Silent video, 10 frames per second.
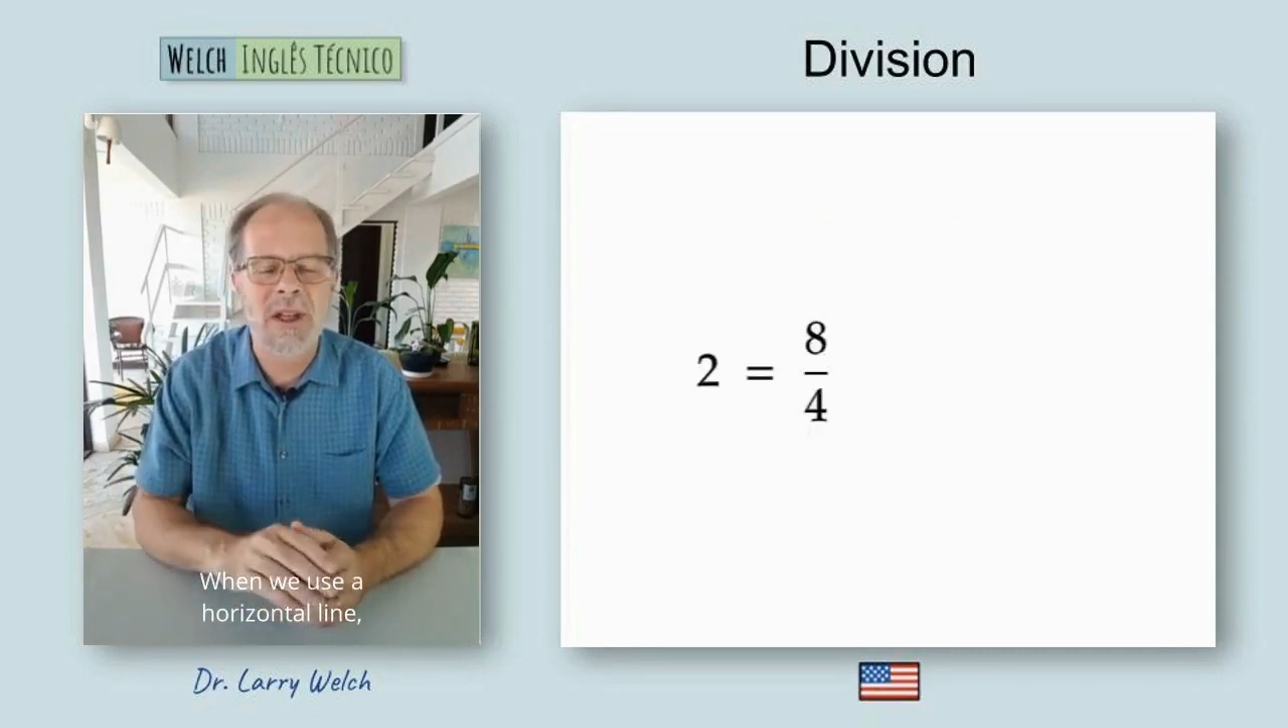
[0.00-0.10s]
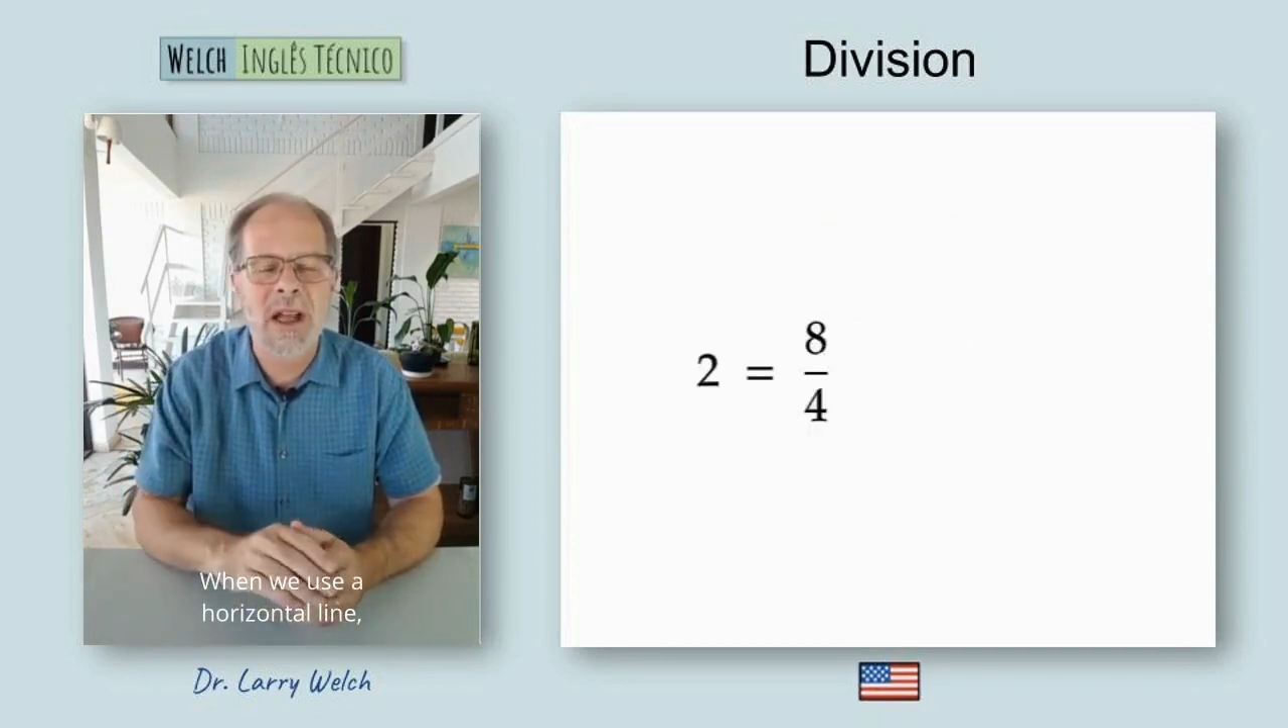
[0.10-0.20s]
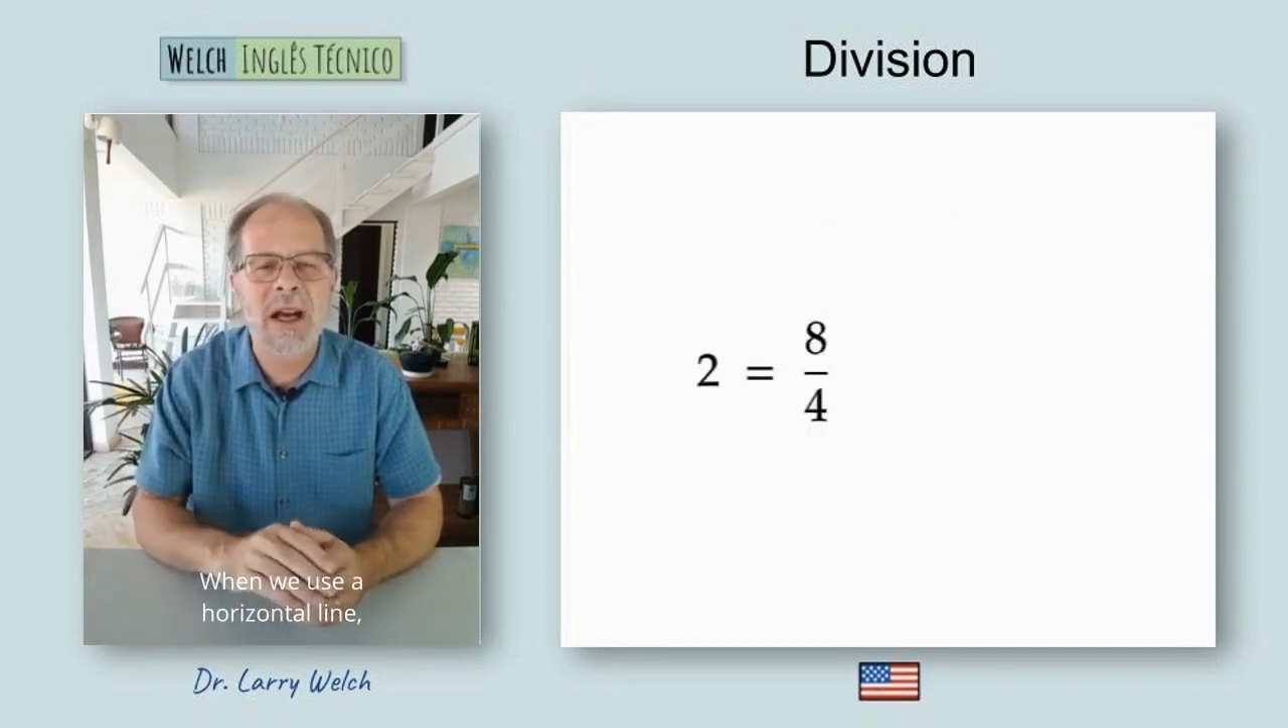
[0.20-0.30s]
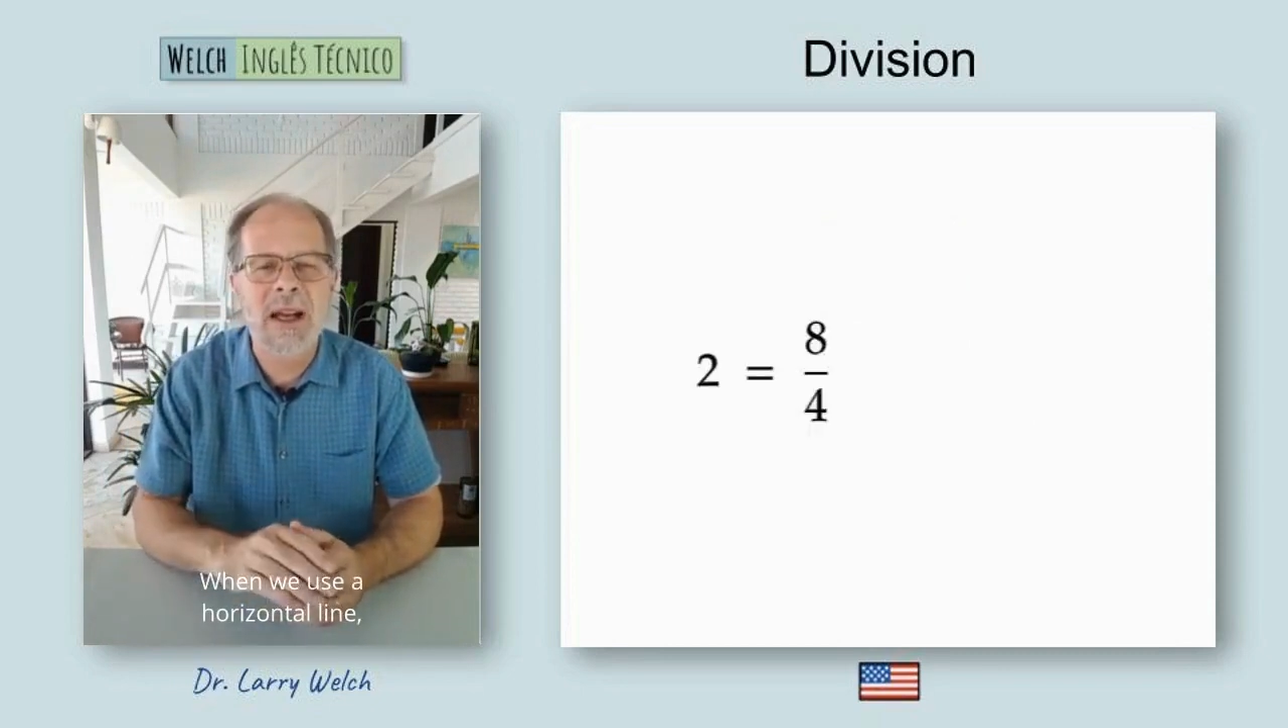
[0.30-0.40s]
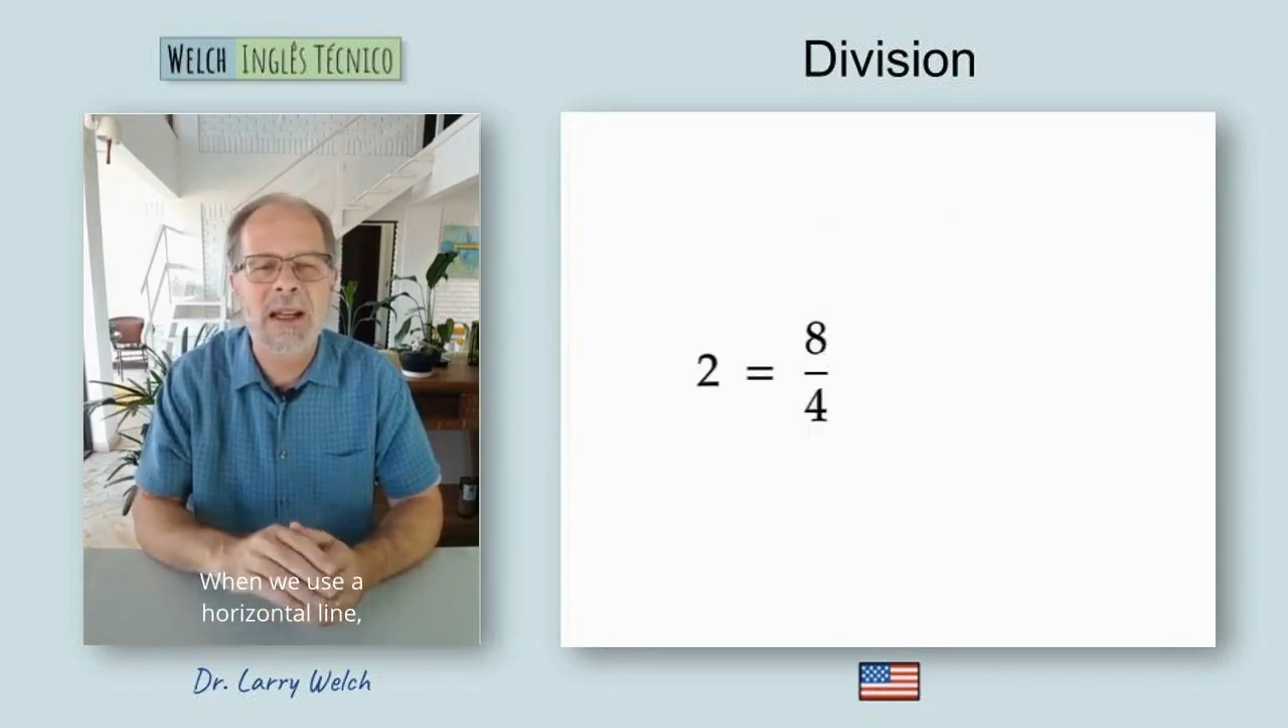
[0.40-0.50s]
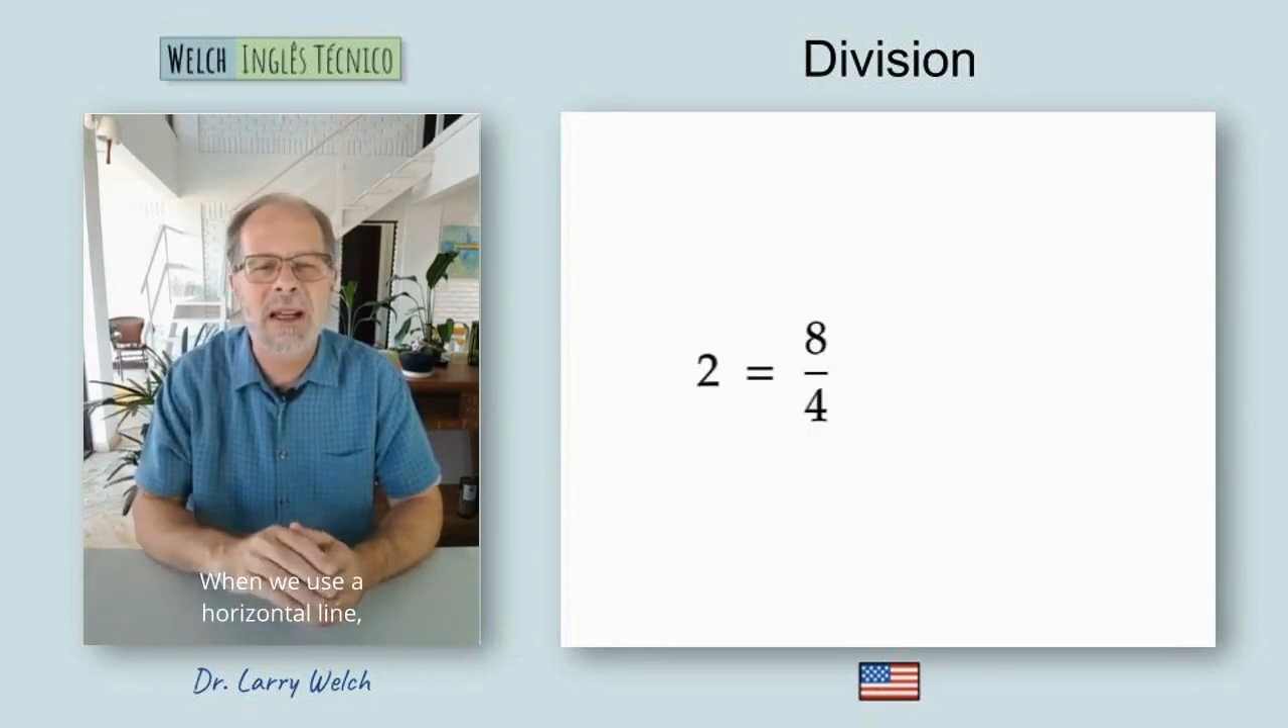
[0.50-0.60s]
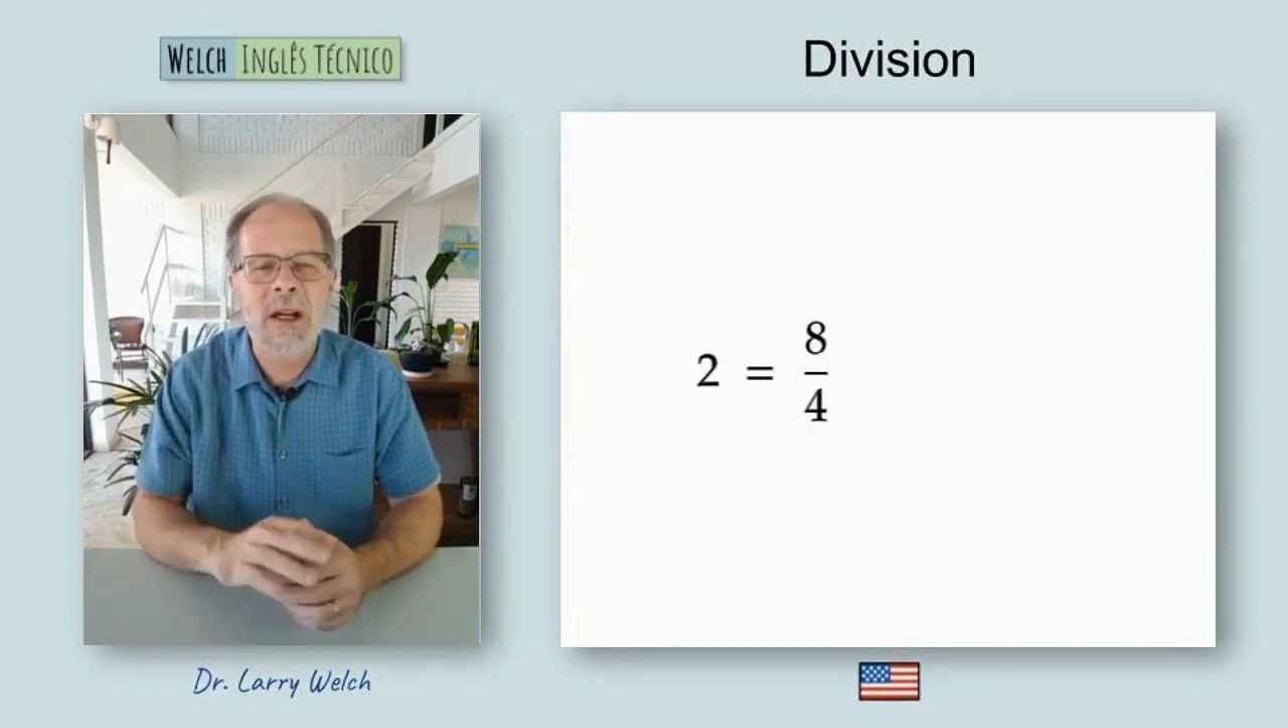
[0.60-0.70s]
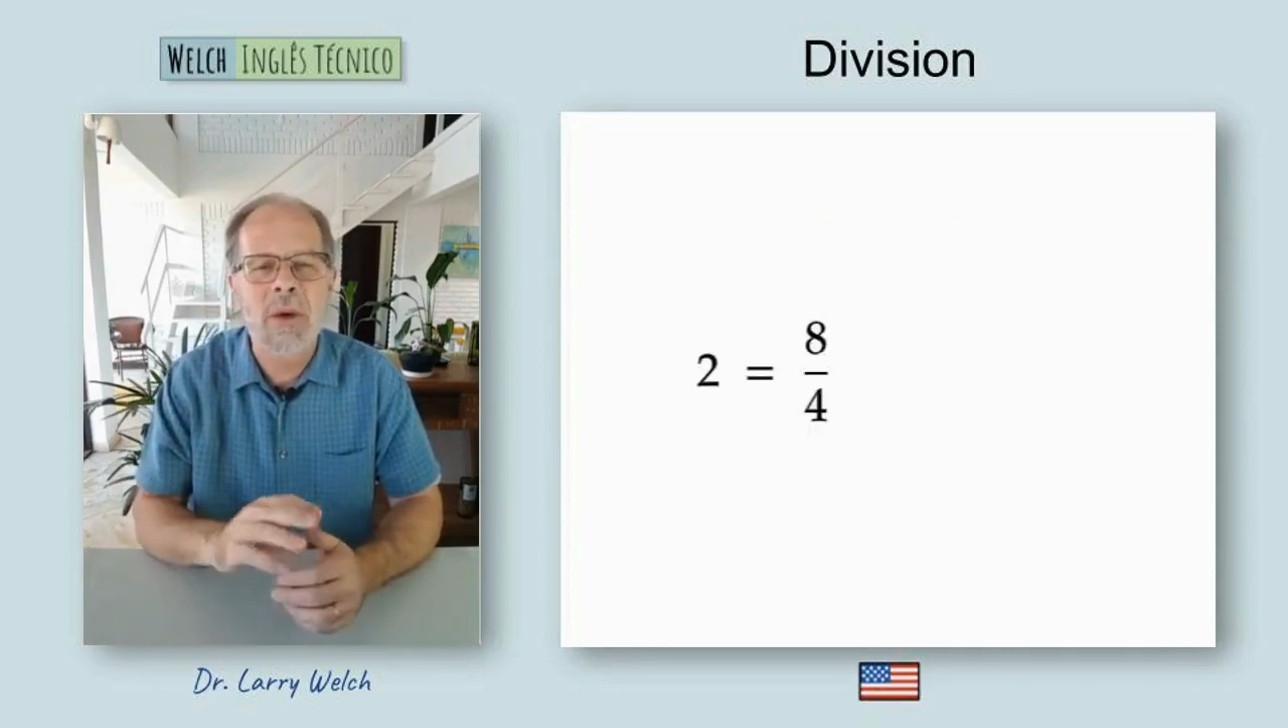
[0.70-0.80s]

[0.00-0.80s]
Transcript: line,